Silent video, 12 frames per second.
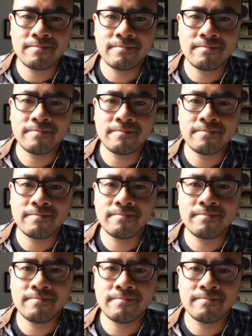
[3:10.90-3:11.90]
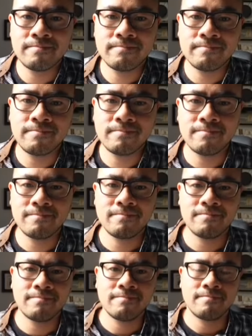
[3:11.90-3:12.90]

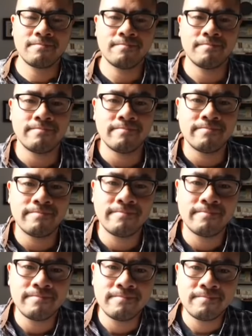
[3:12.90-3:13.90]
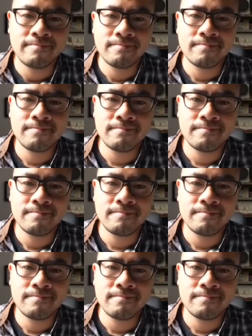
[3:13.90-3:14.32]
(not speaking)